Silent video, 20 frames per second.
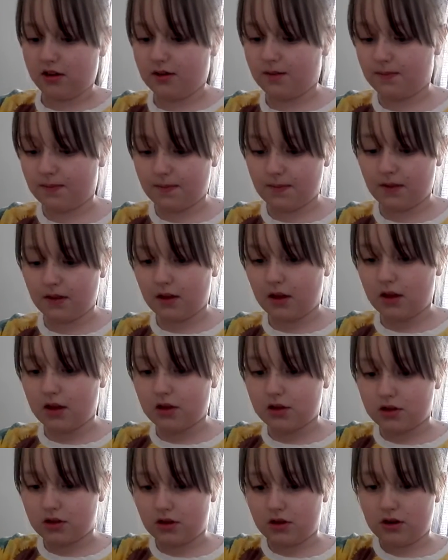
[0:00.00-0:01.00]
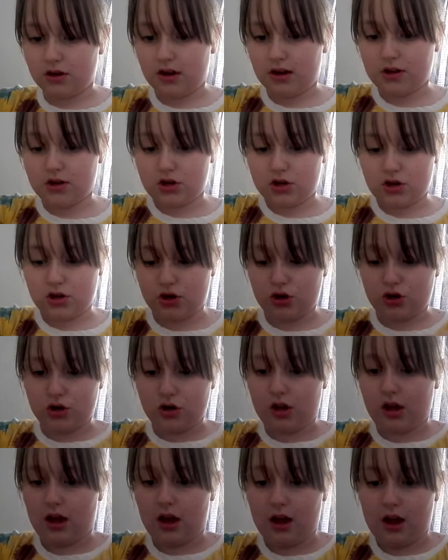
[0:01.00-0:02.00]
Yeah. So let's show
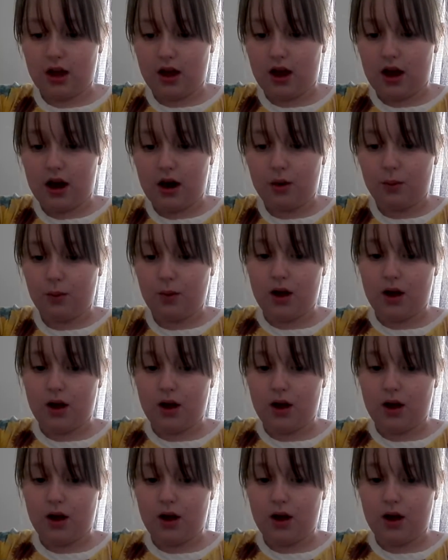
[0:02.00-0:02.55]
you our